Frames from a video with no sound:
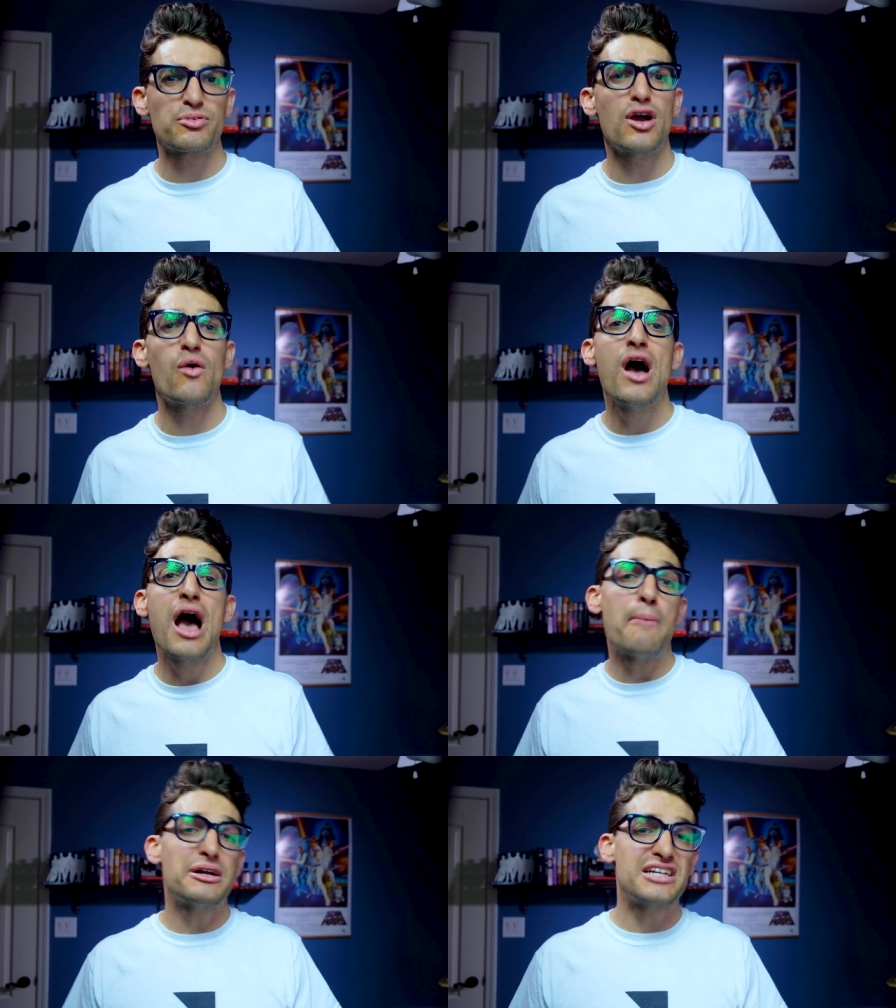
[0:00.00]
Pro
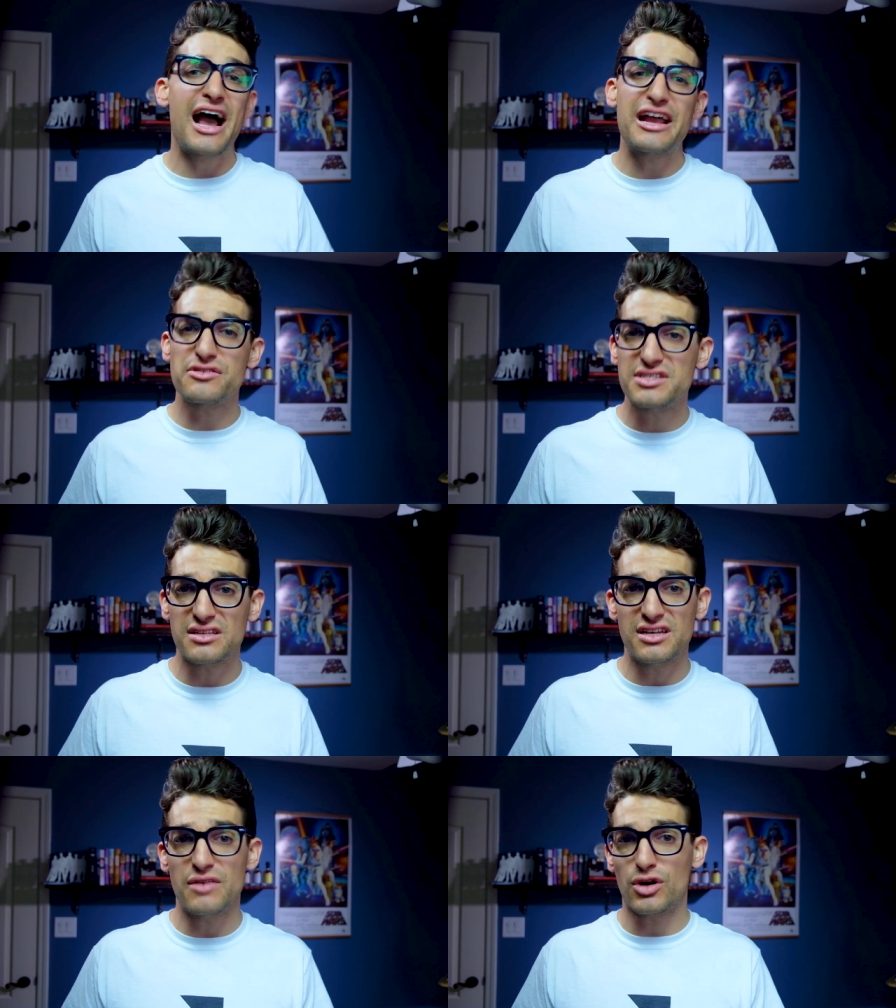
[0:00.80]
a much higher
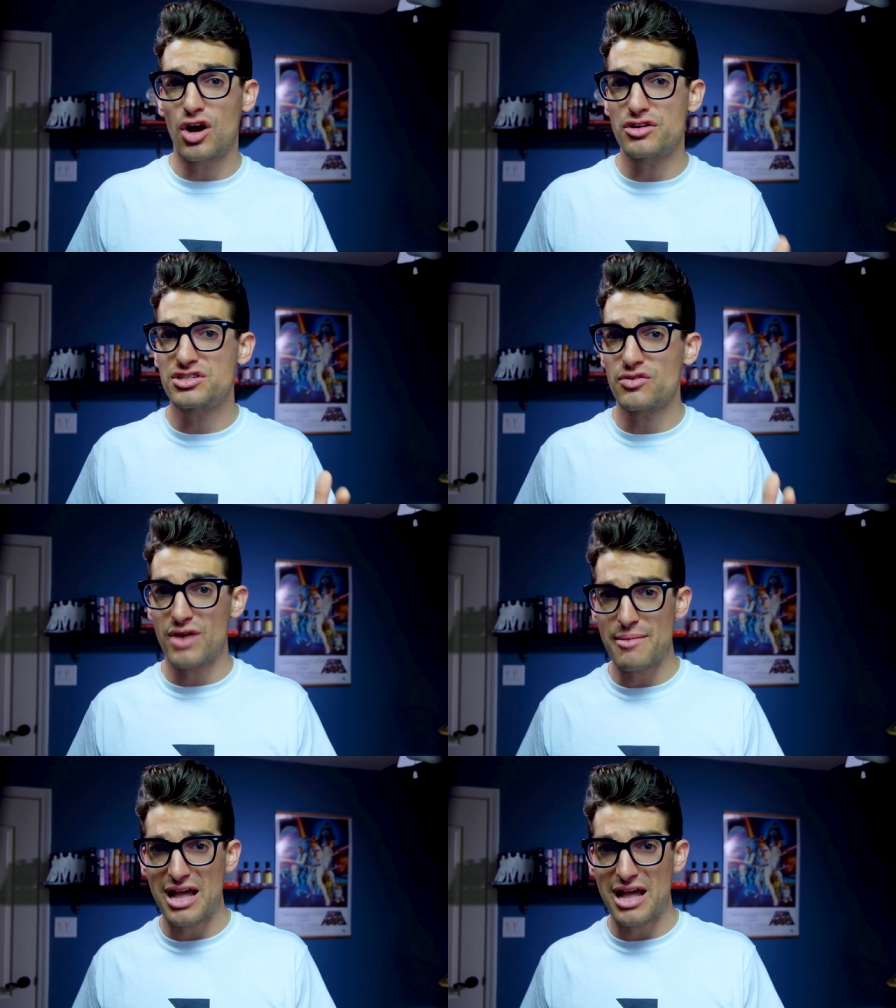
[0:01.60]
ceiling in regards to RAM